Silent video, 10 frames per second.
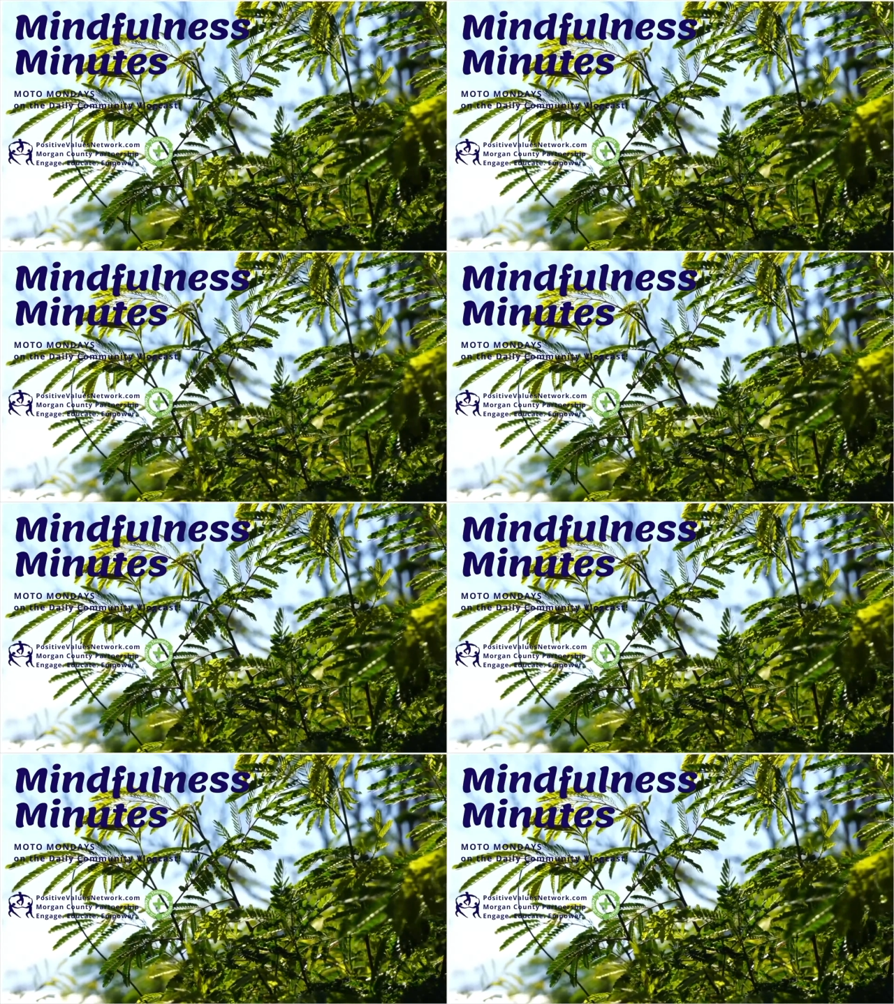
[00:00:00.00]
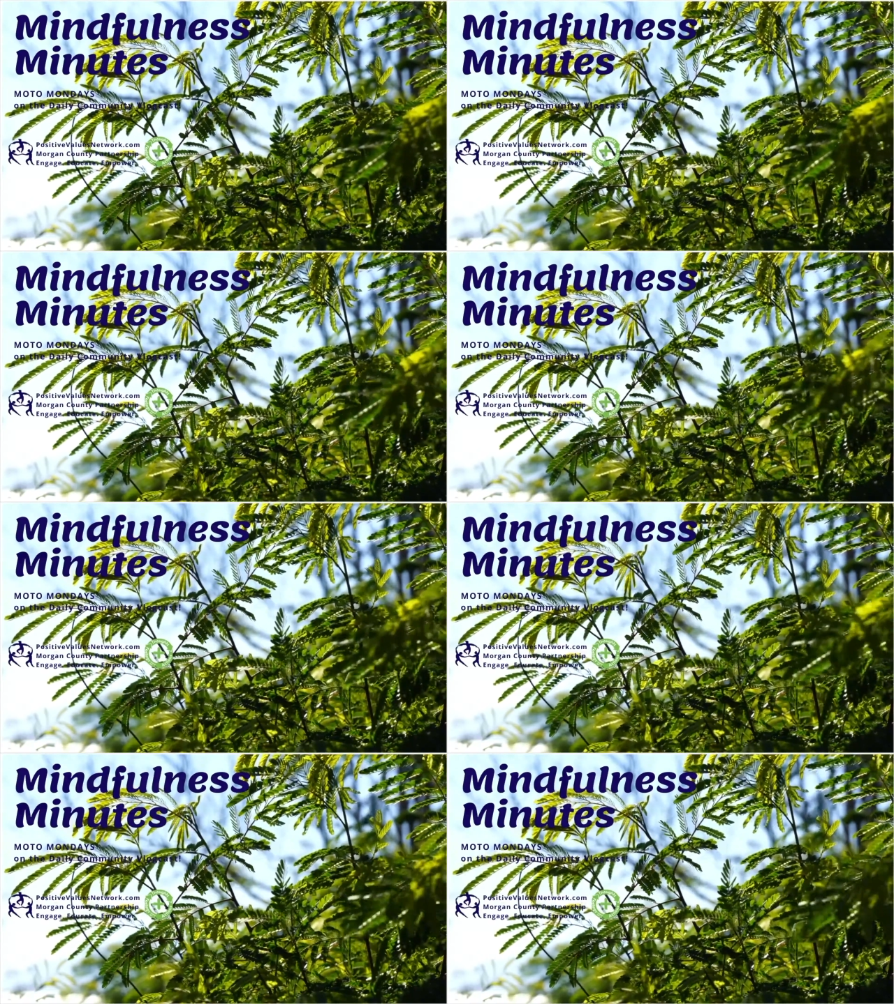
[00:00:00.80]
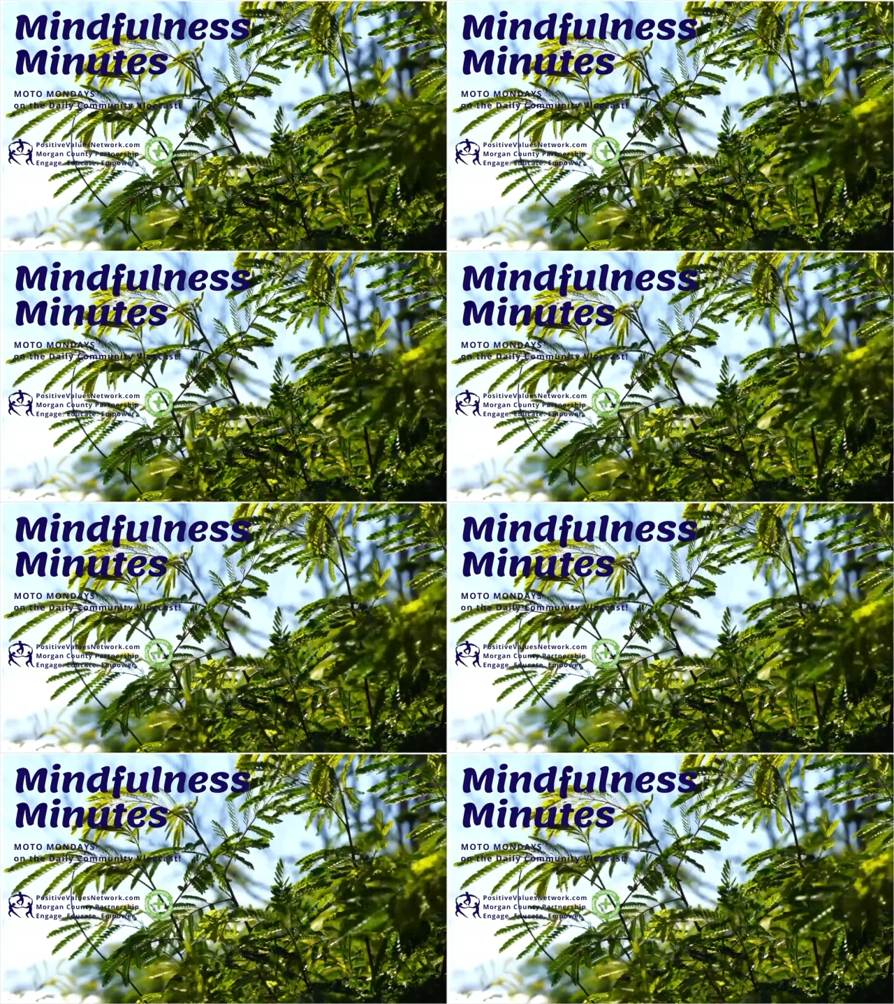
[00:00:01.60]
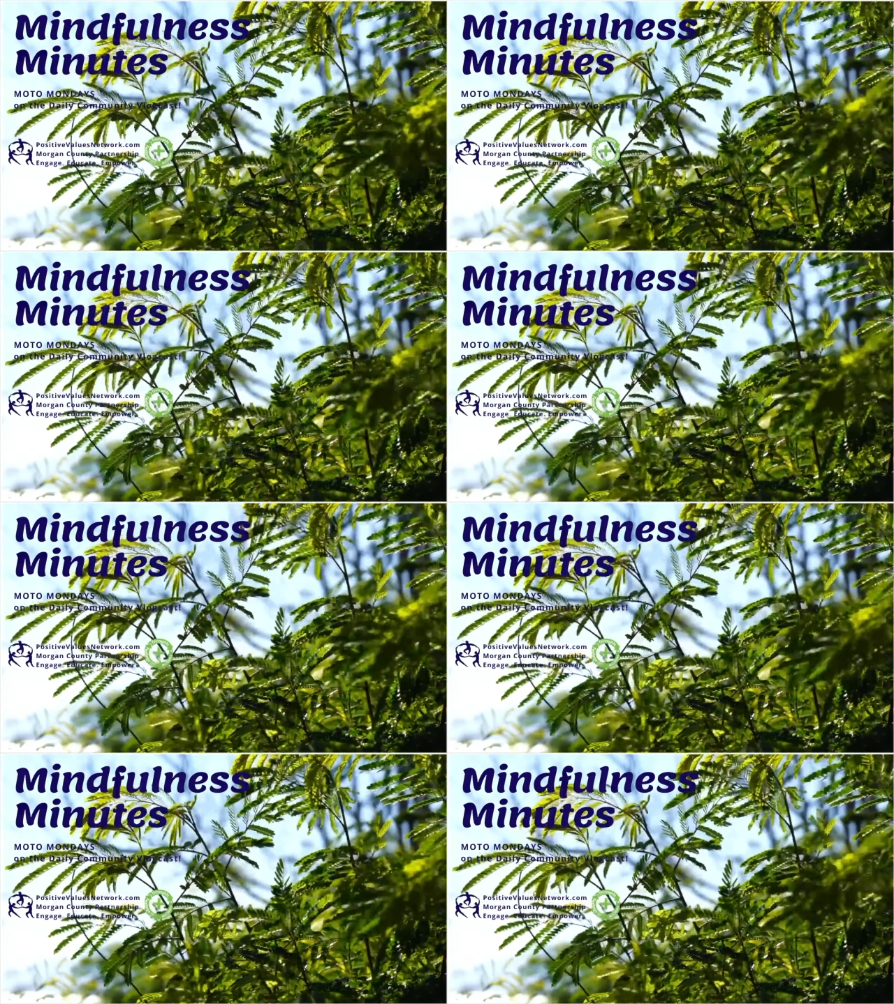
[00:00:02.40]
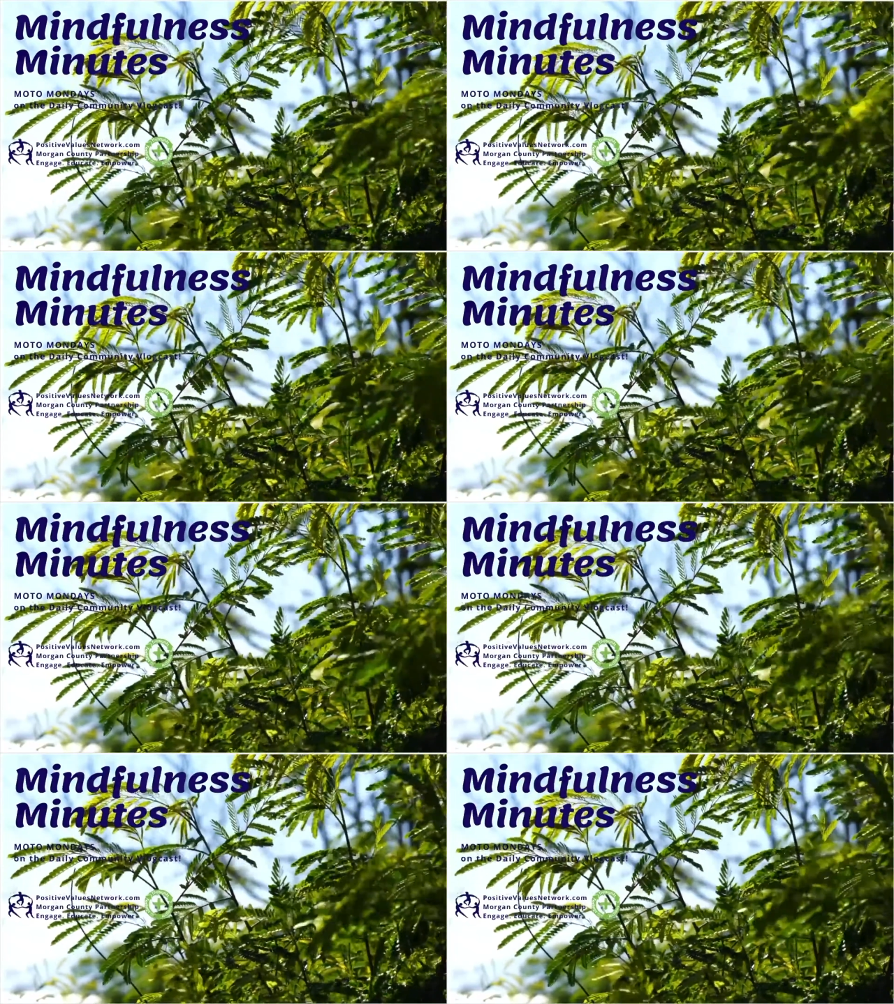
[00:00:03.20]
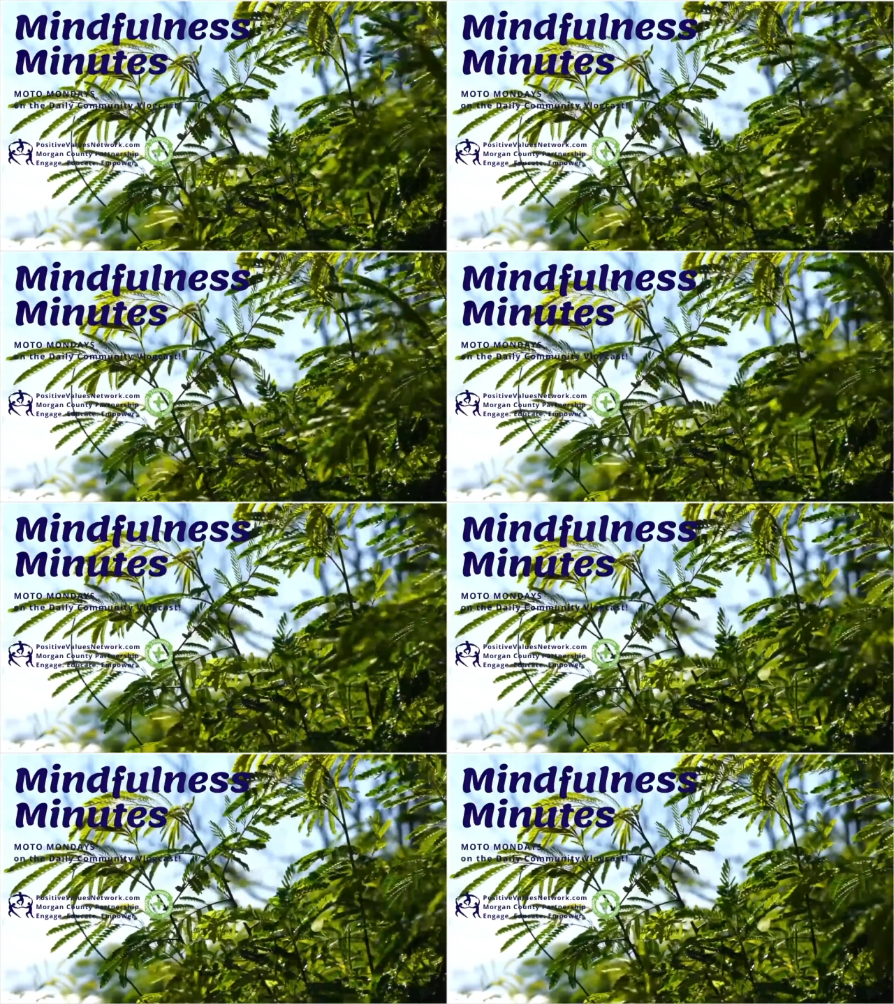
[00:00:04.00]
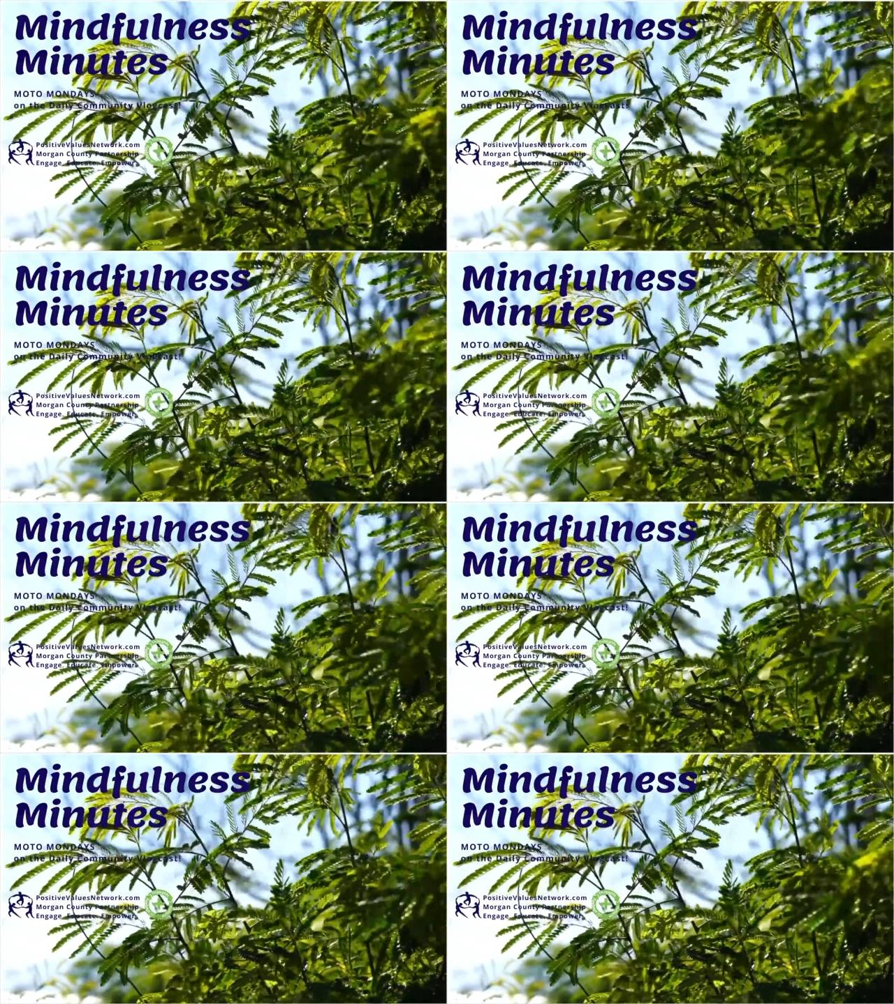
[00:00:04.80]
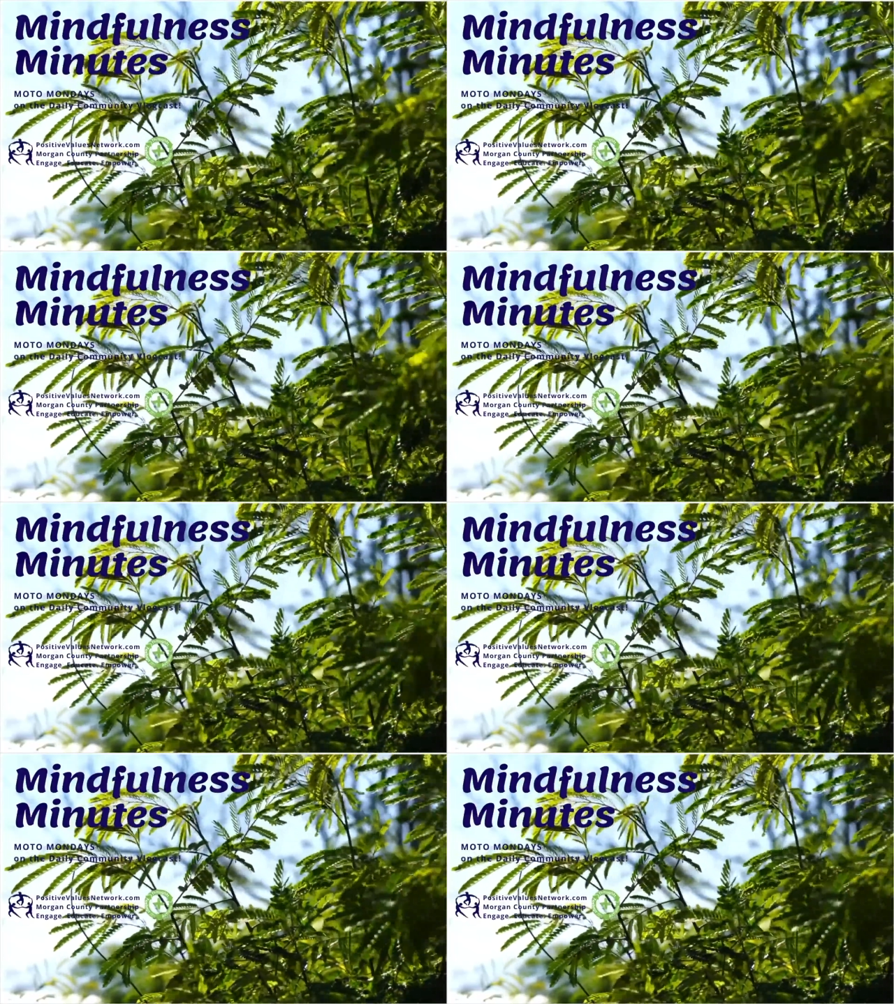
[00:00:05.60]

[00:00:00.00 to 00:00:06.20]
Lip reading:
Nobody's mouth can be seen.